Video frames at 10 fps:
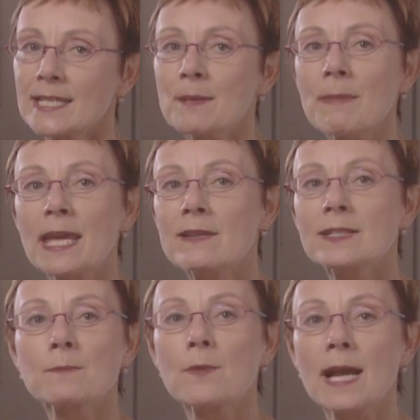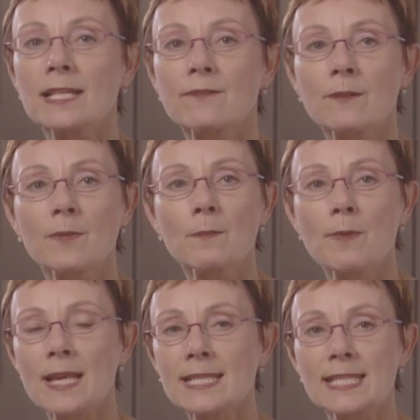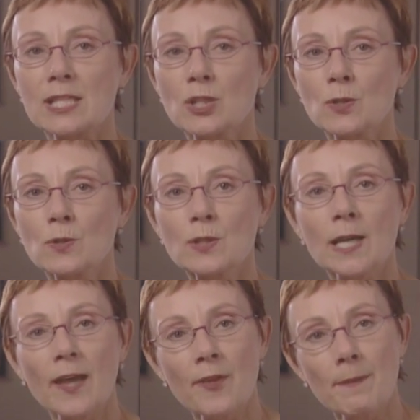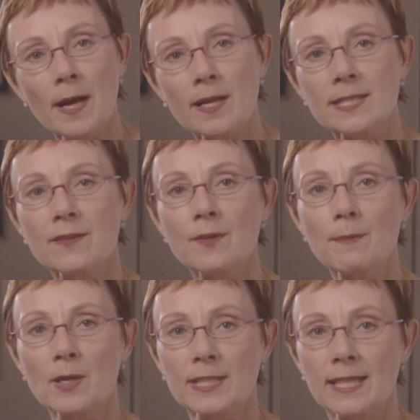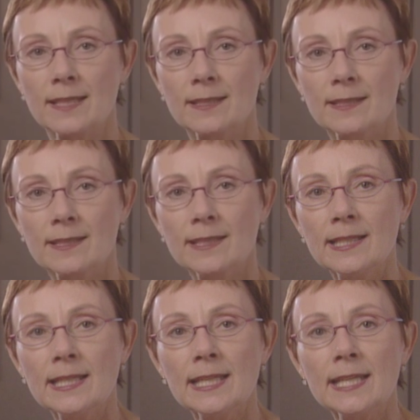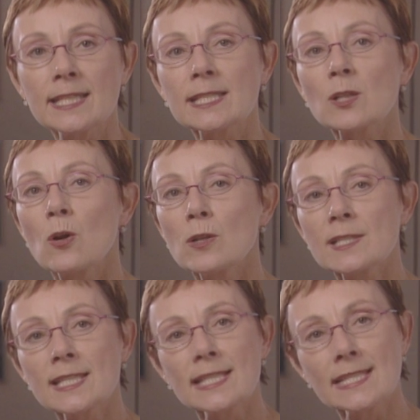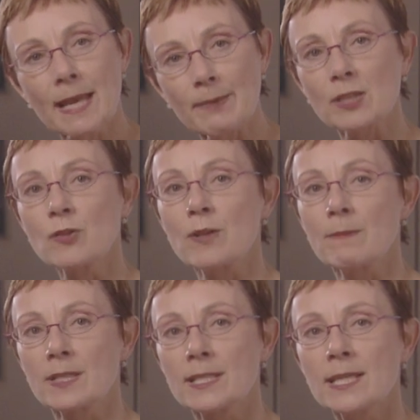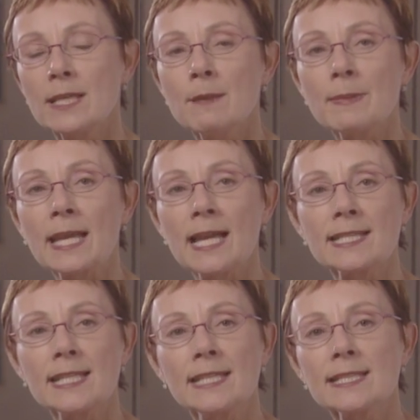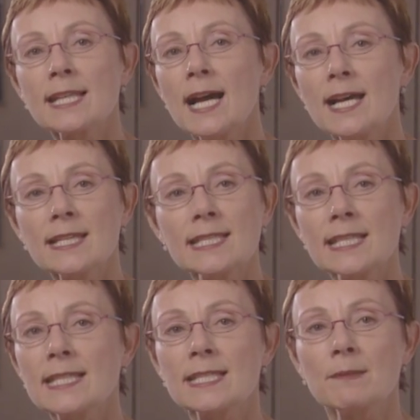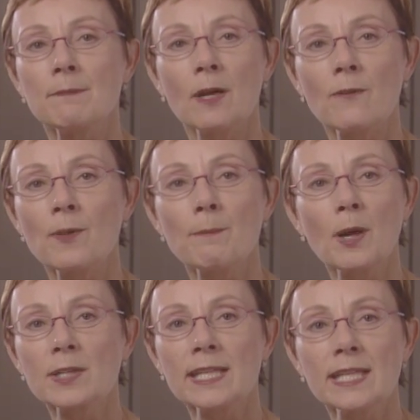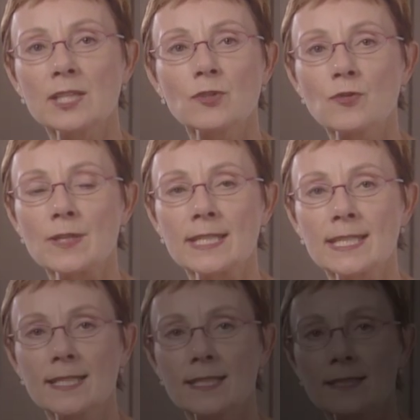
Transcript: that may have spread from the breast tissue to other parts of the body. It is called systemic treatment because the entire system of the body is treated.